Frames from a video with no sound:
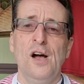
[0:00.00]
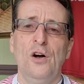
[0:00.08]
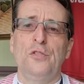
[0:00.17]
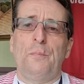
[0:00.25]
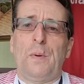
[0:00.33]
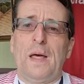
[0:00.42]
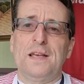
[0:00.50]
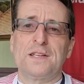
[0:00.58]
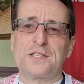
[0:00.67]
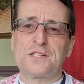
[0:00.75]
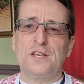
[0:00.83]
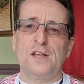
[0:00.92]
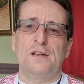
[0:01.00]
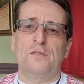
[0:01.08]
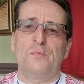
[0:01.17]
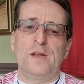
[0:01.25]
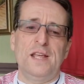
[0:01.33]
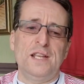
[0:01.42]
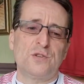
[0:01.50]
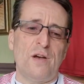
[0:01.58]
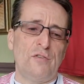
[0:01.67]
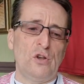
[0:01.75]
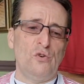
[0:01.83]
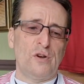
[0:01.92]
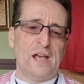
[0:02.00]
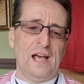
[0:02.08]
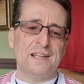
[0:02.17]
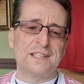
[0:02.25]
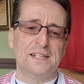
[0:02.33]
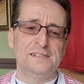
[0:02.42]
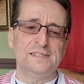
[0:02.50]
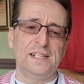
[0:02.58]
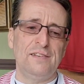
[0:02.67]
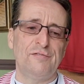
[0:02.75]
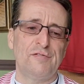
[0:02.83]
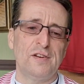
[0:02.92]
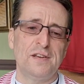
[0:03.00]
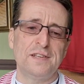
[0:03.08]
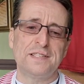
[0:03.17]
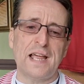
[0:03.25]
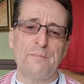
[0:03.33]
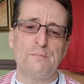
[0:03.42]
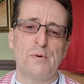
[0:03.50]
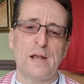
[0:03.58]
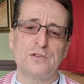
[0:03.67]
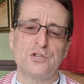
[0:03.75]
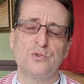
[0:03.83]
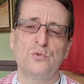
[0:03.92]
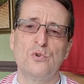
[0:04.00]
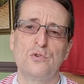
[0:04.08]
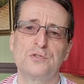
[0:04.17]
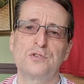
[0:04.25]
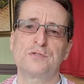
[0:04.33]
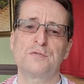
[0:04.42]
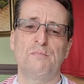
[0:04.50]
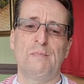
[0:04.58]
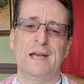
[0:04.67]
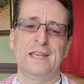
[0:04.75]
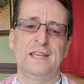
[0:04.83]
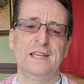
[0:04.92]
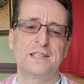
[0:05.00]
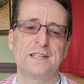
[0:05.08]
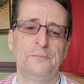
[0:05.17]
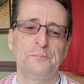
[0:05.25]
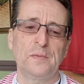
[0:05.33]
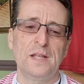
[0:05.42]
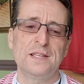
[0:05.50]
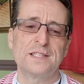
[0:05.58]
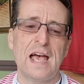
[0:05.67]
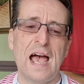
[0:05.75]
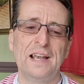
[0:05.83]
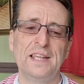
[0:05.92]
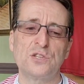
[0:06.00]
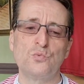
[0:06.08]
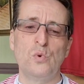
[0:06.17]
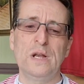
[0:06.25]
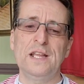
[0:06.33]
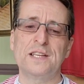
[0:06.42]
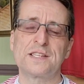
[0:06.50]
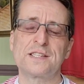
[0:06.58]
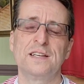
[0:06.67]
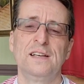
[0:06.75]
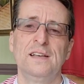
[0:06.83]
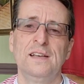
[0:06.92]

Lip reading: Other players that we need to have a look at if Dan Bradshaw doesn't make it is Alex Willis.